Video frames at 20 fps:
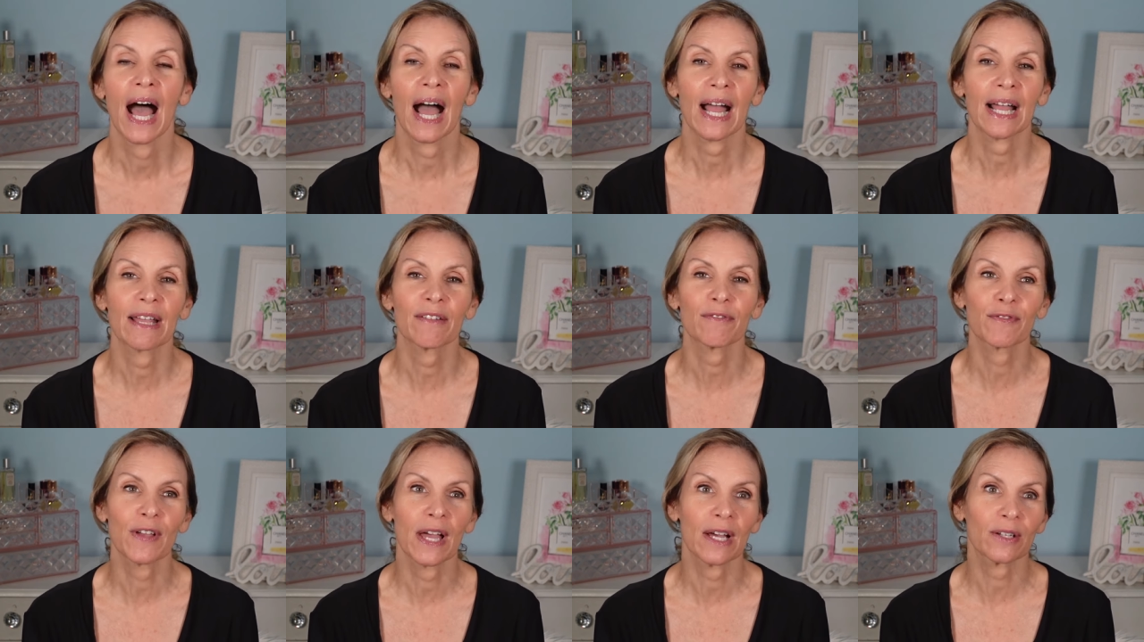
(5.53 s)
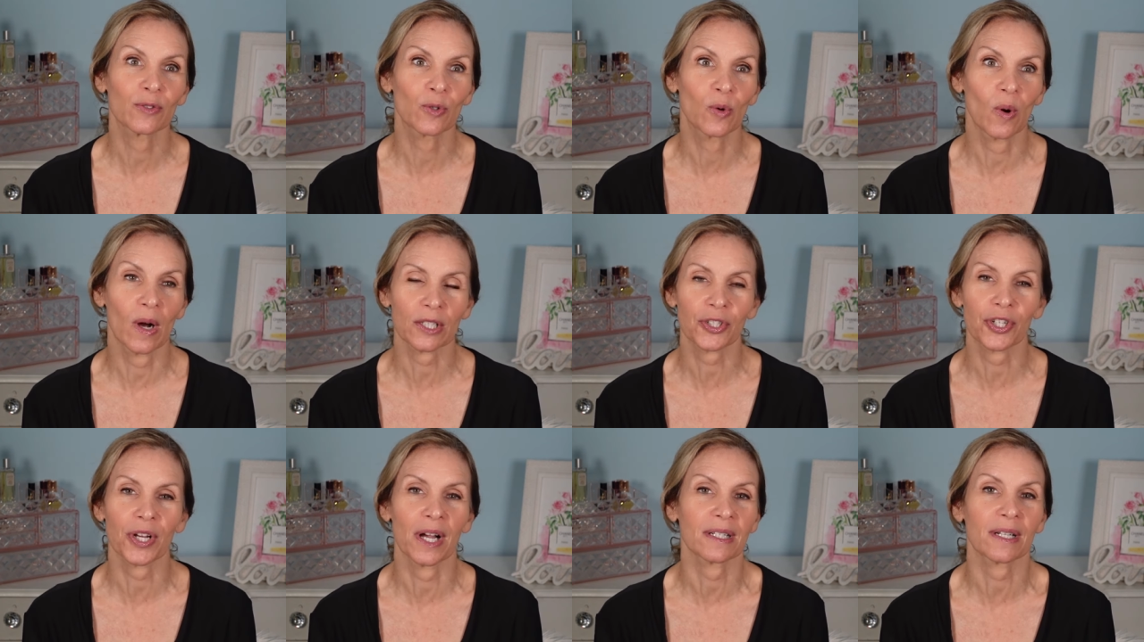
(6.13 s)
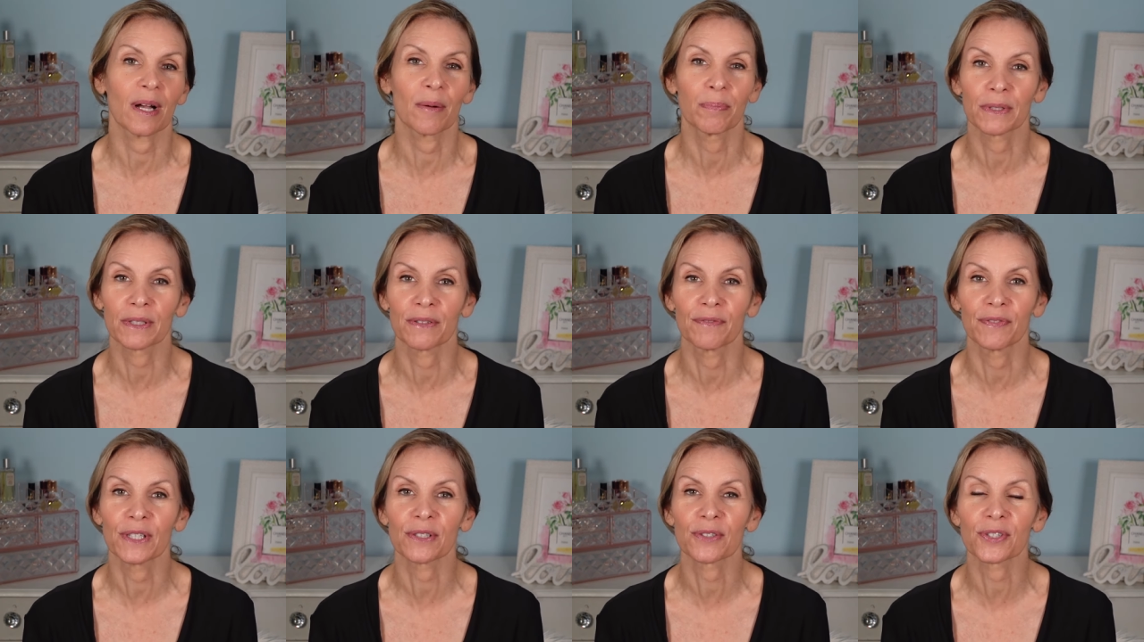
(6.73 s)
I found gua sha a couple
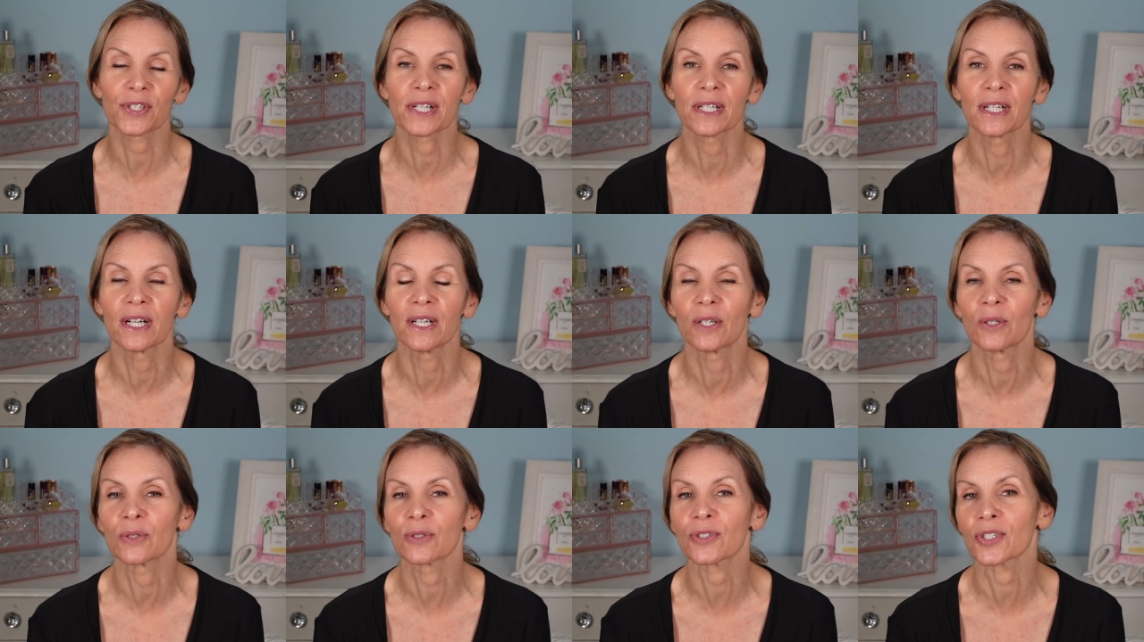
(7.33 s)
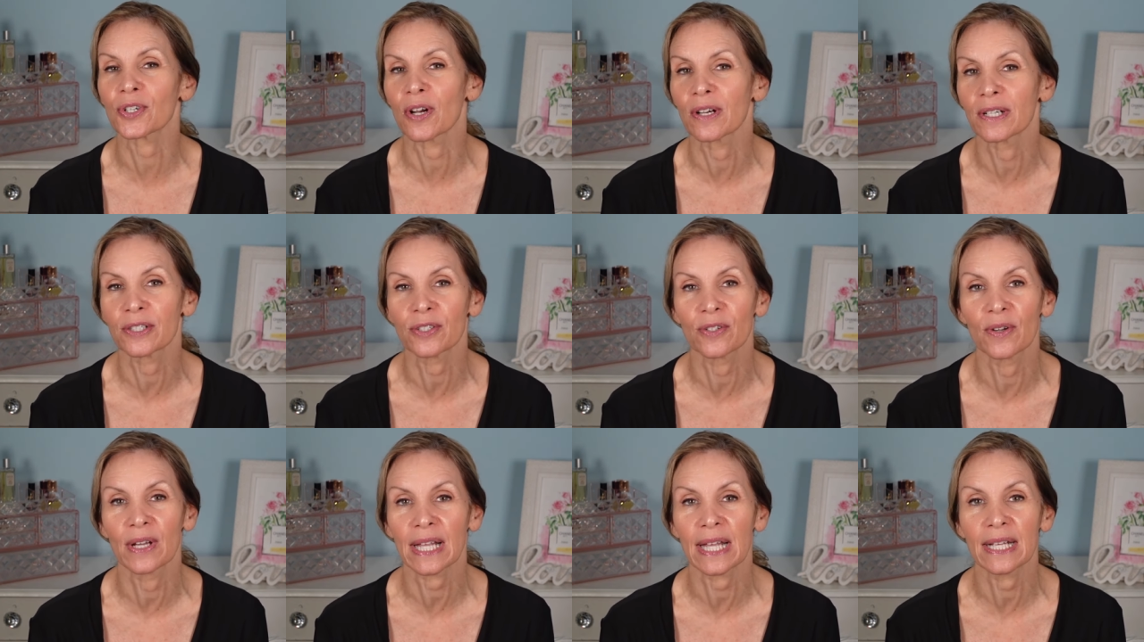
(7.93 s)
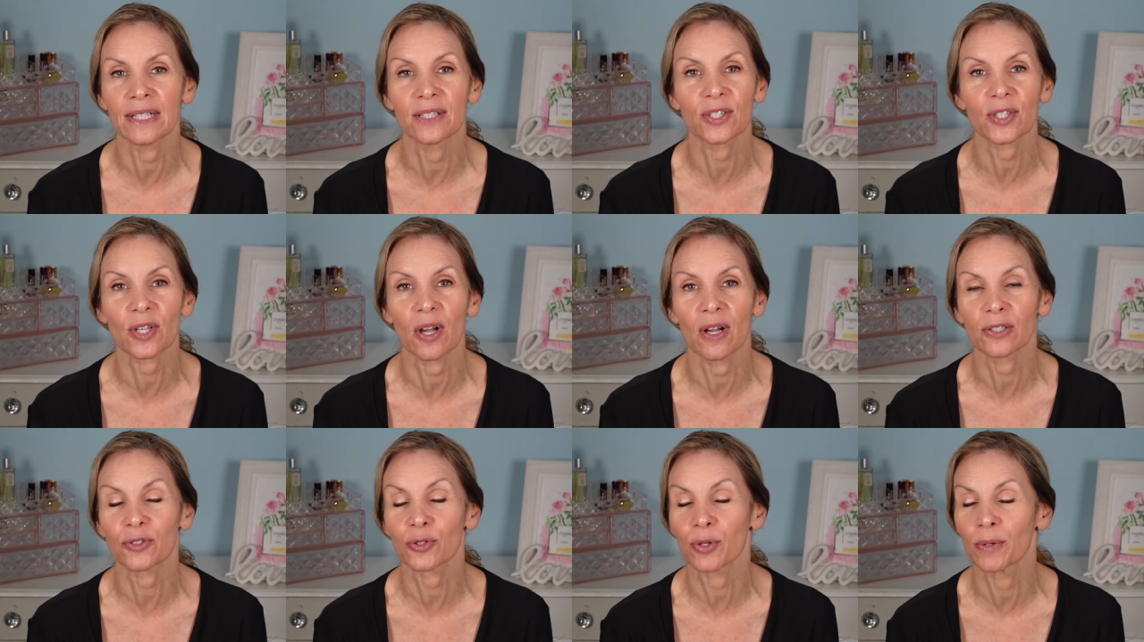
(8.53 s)
of years ago, started doing it and
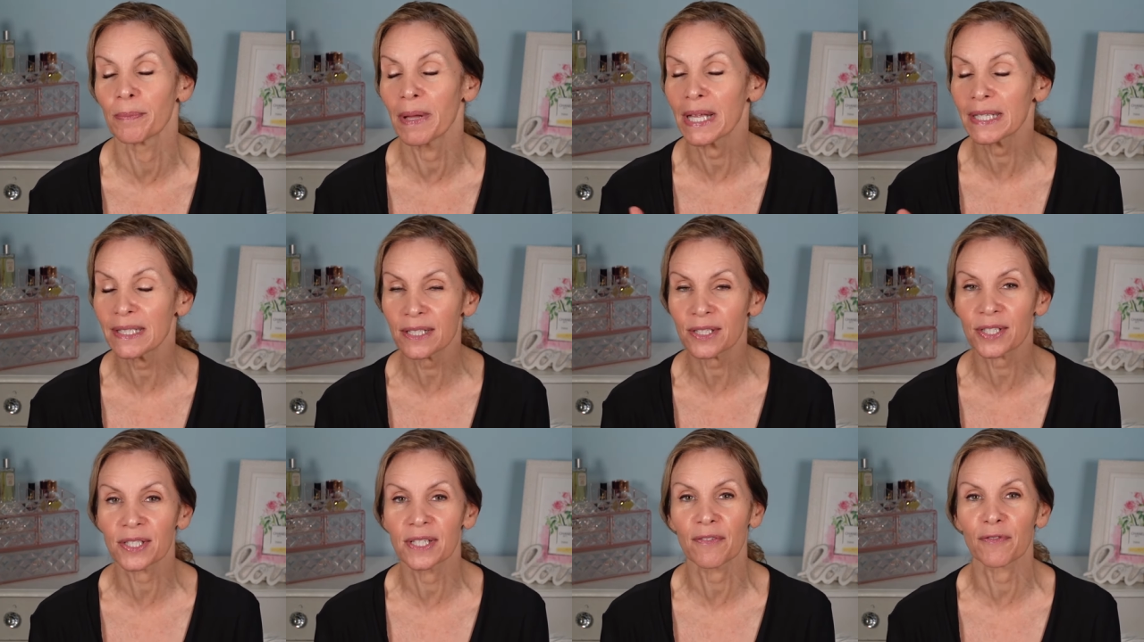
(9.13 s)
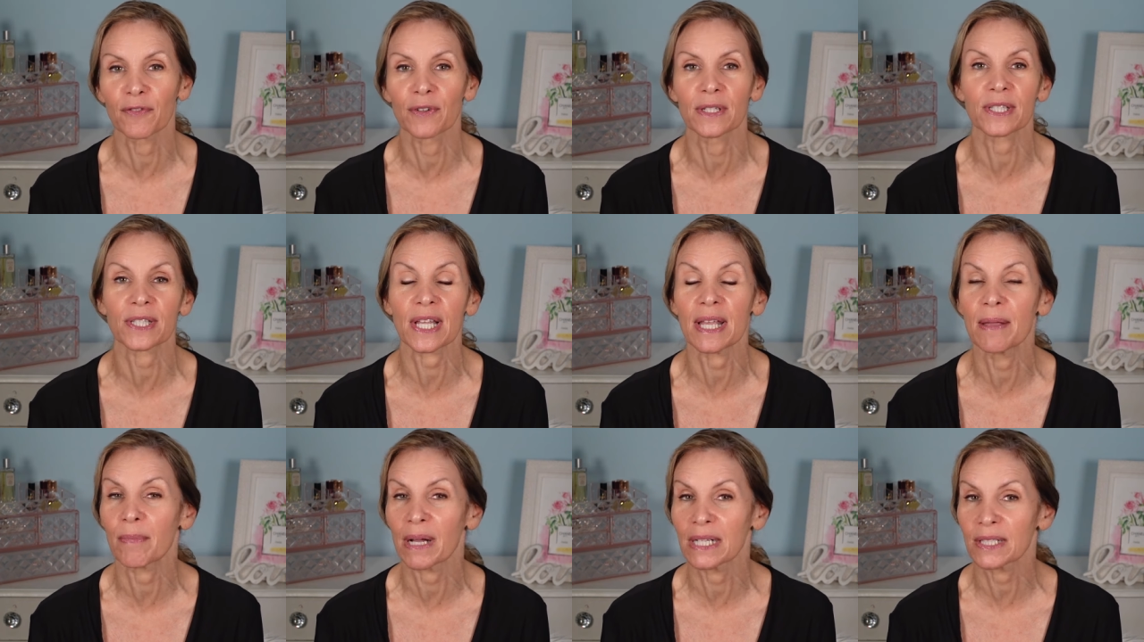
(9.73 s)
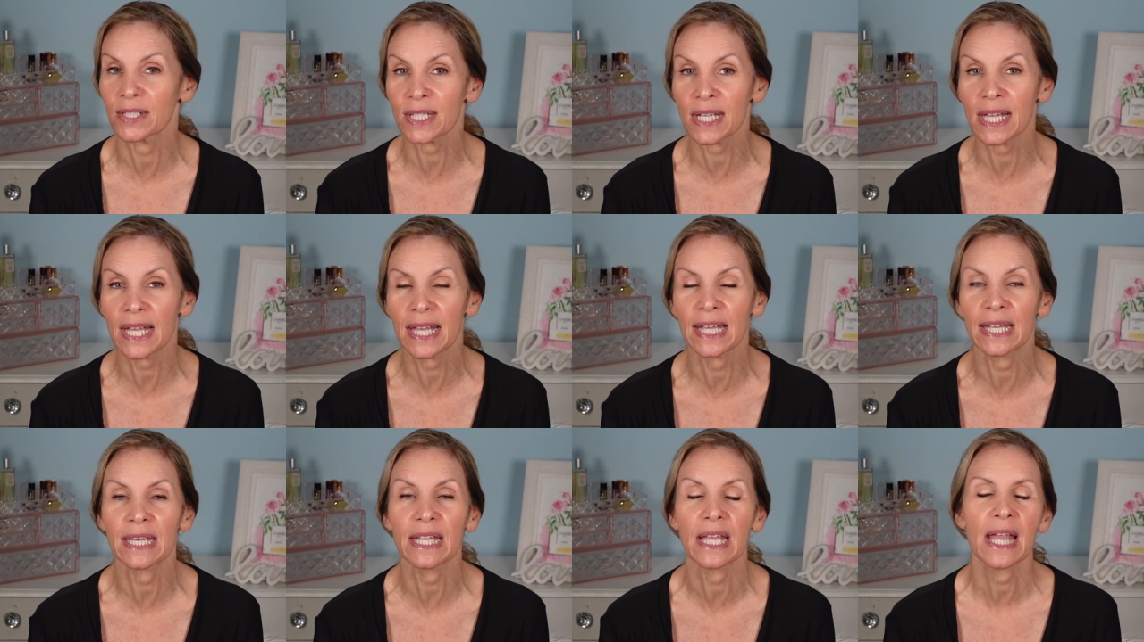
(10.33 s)
saw a tremendous difference in my
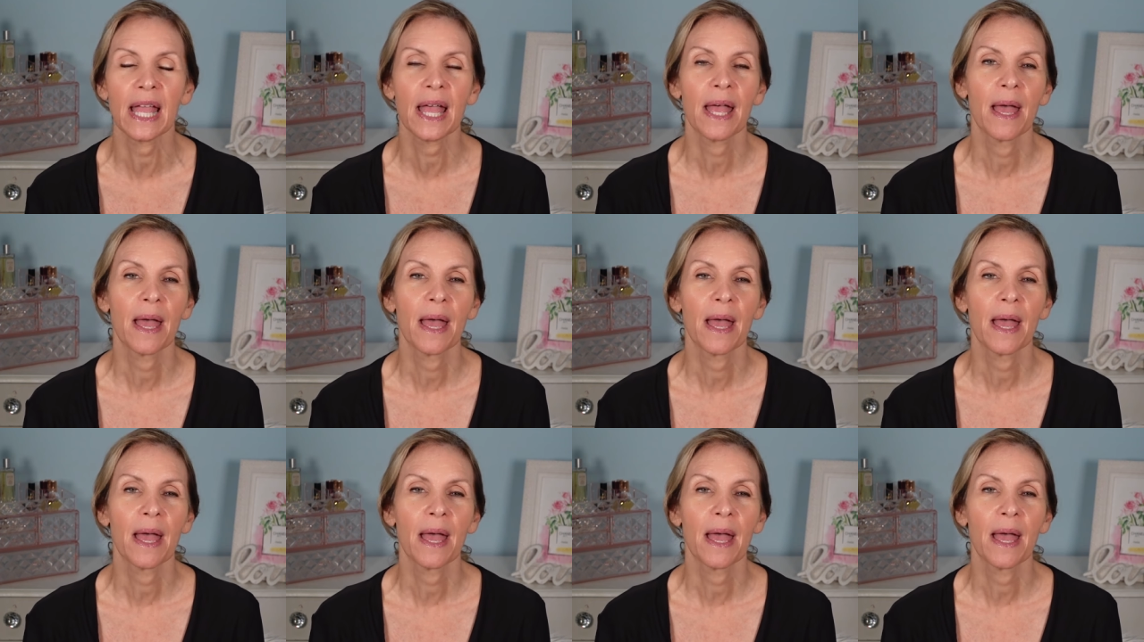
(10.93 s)
skin.